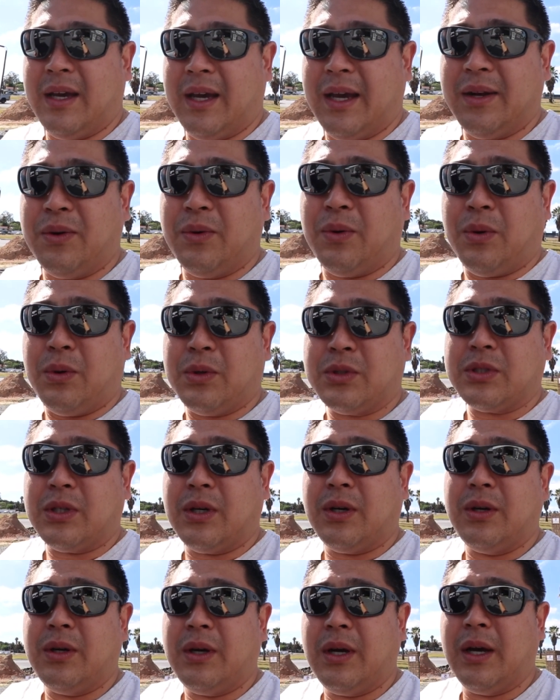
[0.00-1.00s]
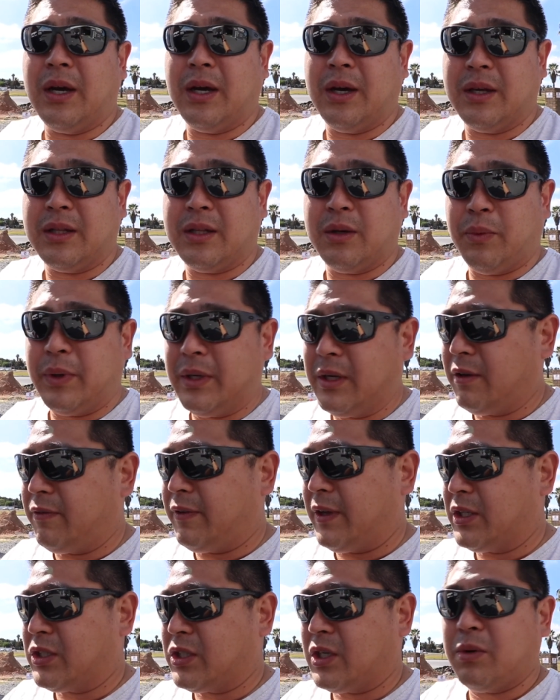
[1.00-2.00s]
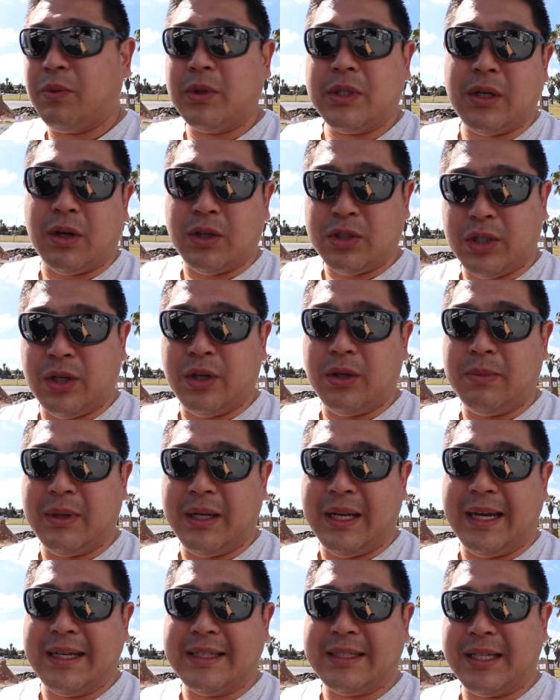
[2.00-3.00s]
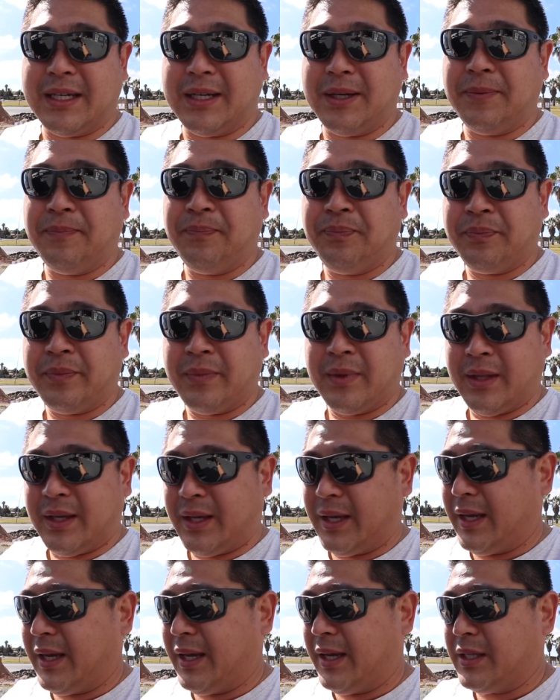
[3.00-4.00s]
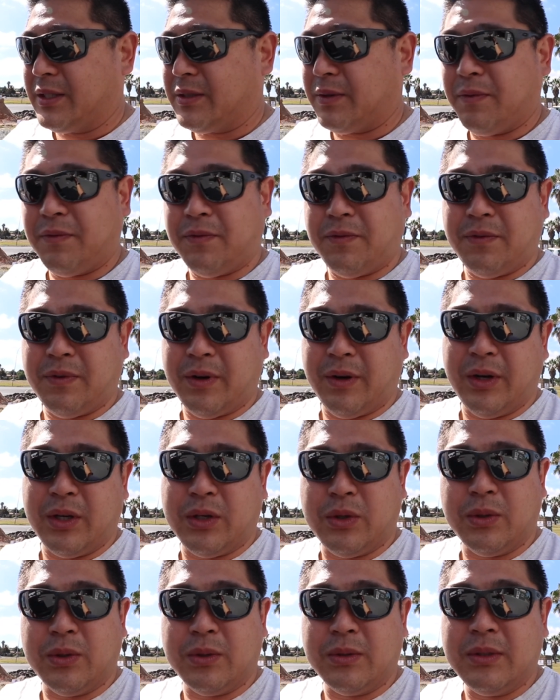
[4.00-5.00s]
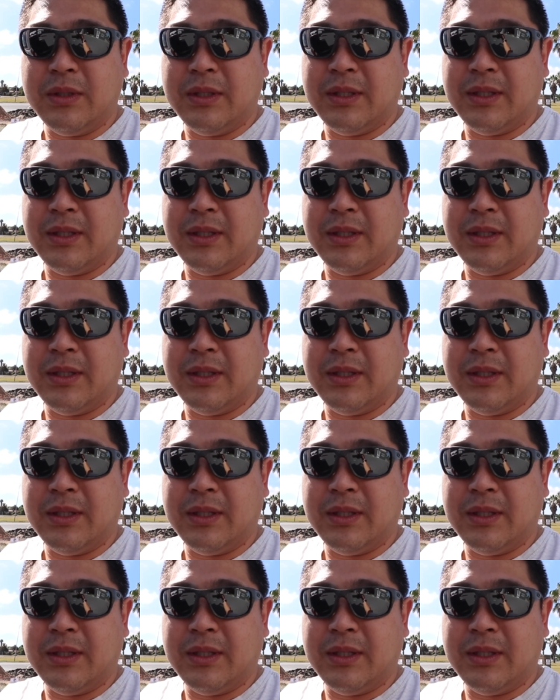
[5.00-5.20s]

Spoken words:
And also the window feature, which I'll show you a bit later, is very cool.